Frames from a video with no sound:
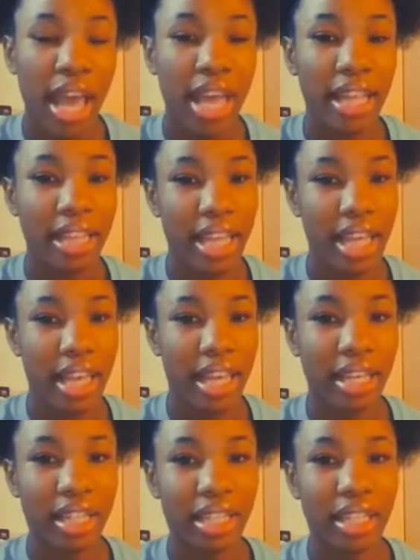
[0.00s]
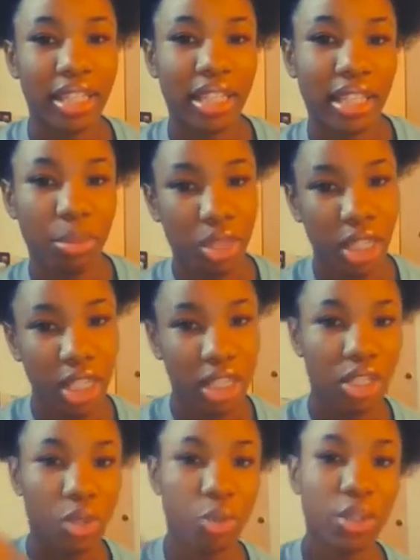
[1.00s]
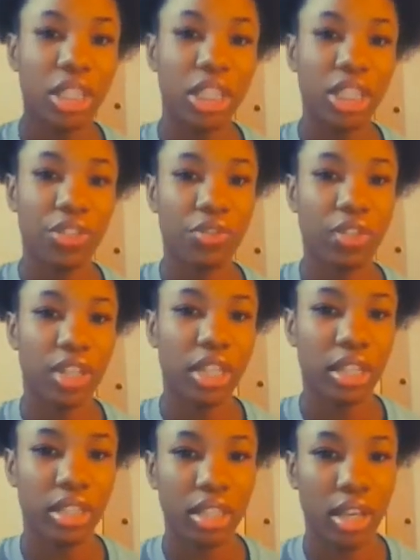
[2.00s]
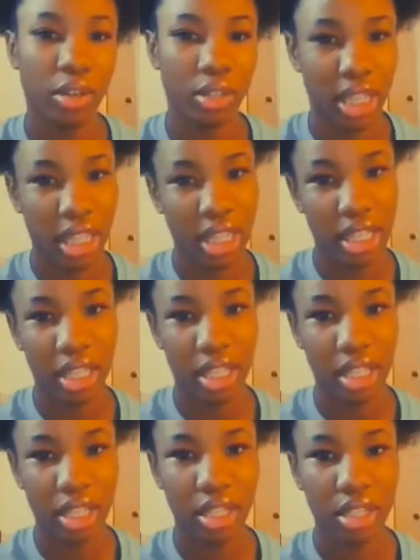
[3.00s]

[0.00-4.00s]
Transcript: and then keep changing it to a different, I would say, key.